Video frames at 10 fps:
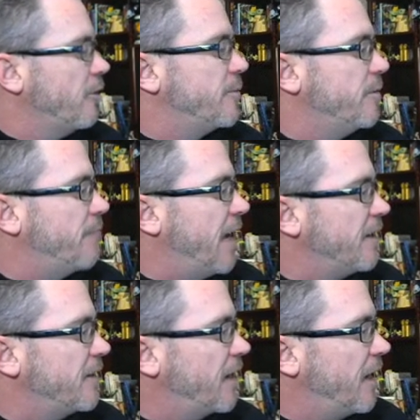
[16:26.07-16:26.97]
You've been
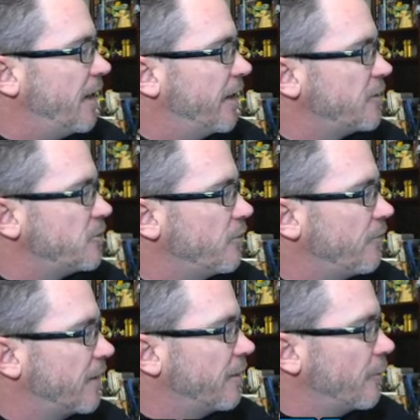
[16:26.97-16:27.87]
banned again. I guess you
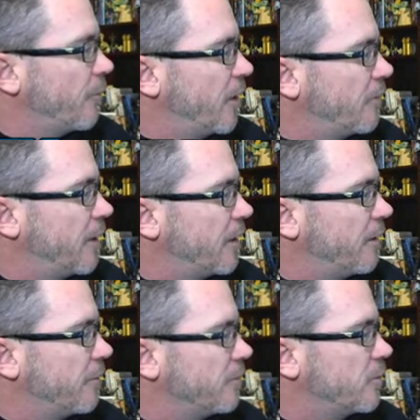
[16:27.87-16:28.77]
found another way to create
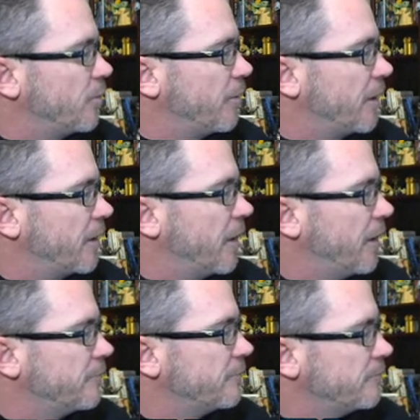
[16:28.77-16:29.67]
another duplicate
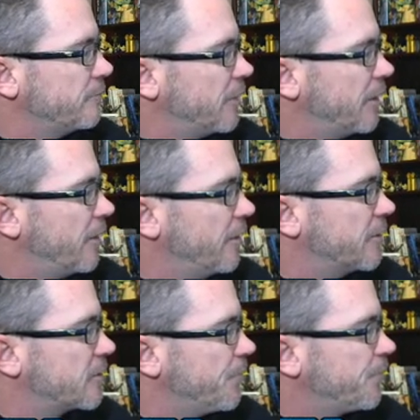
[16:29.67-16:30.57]
account. And there it is.